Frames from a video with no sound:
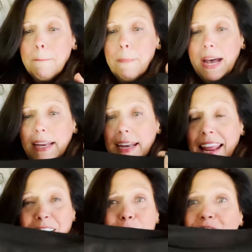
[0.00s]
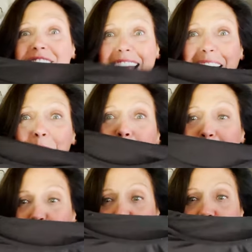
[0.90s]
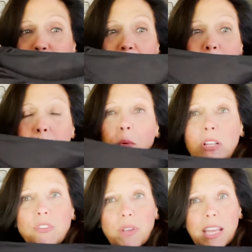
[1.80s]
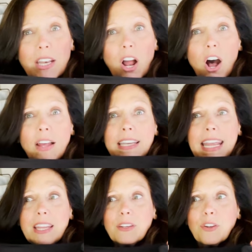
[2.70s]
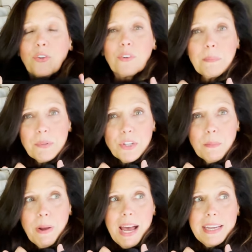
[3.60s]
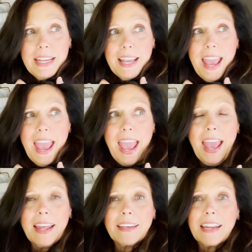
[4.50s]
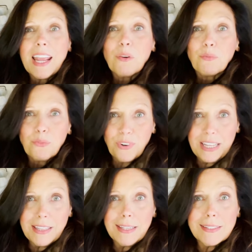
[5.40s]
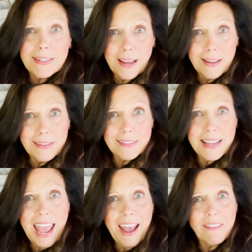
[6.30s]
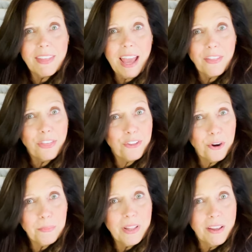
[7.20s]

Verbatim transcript: And it looks like it would be too small, but once you get it on, it grips your body and it really does have that thermal